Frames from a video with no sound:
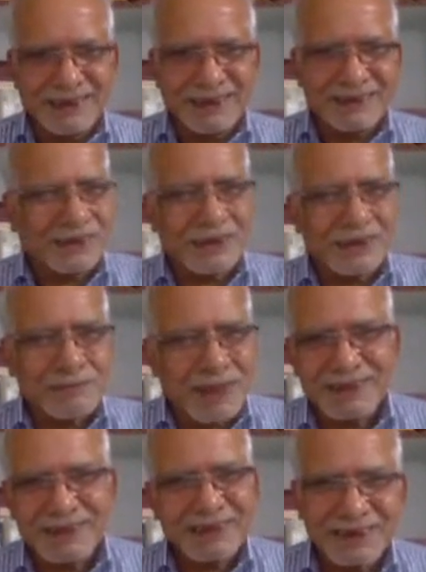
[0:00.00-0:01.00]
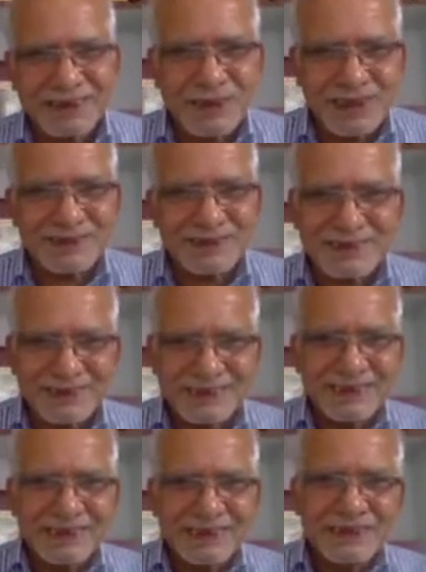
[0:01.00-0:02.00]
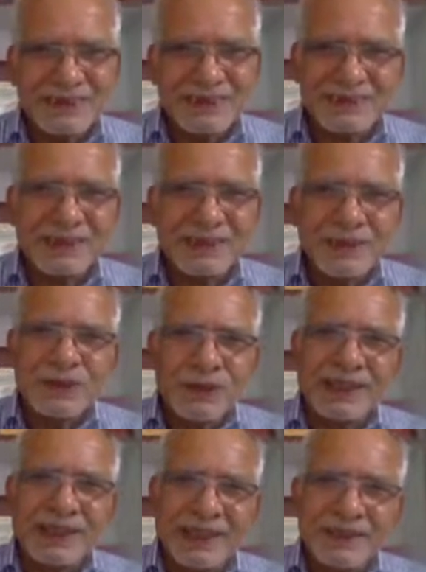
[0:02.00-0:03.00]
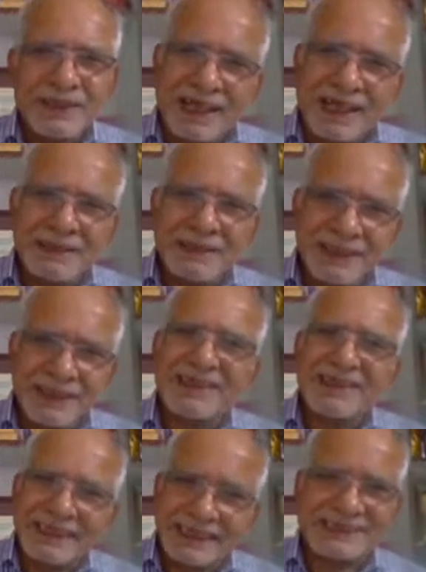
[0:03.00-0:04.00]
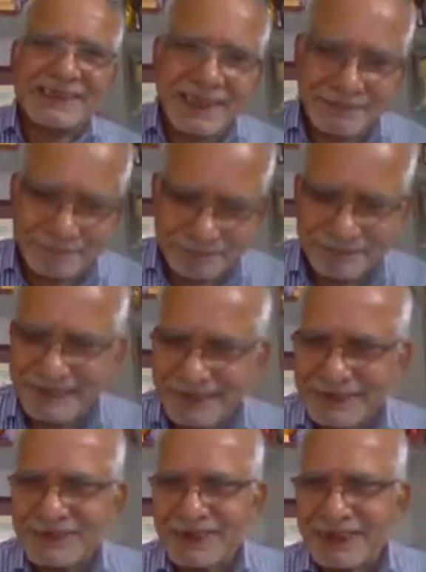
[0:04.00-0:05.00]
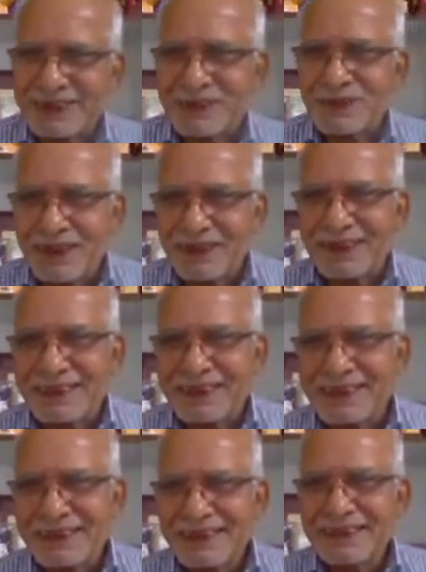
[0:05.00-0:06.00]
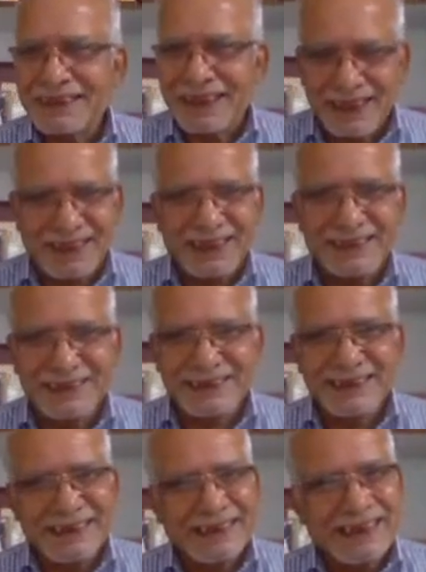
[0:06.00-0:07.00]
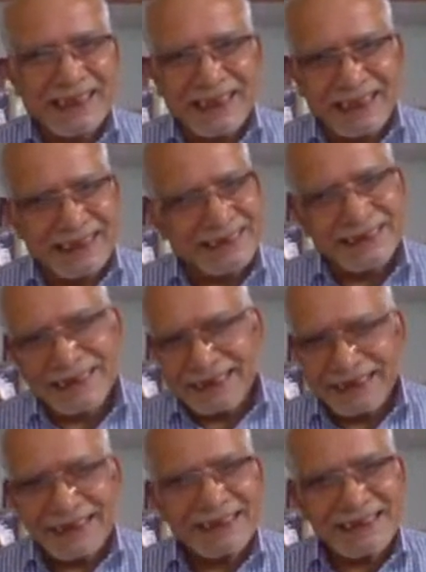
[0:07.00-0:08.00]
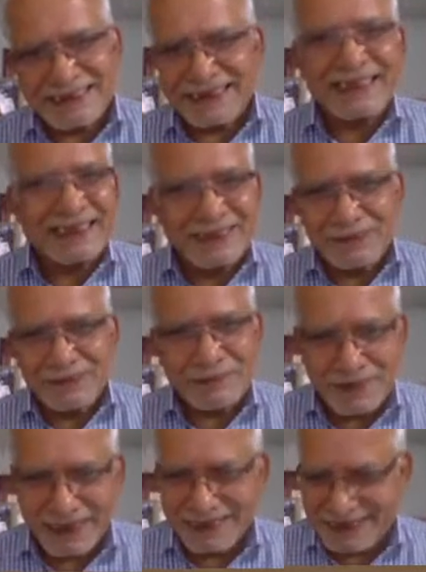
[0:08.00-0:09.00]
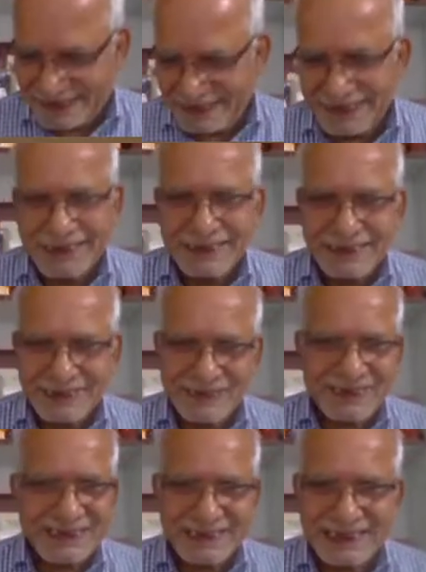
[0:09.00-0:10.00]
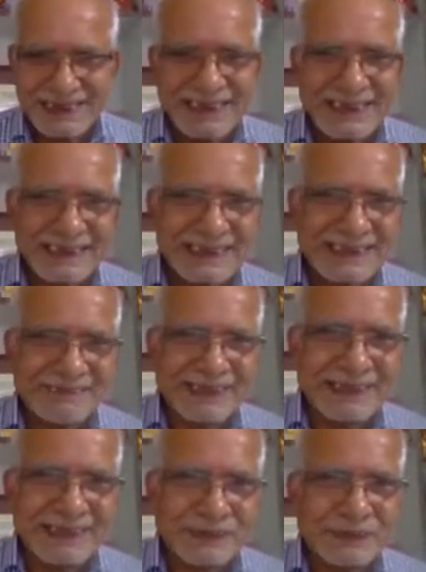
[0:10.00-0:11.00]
And John Bardeen had no answer. He said, okay, I'll bring her next time. So I had to work hard and get his second Nobel Prize. That was in 1972.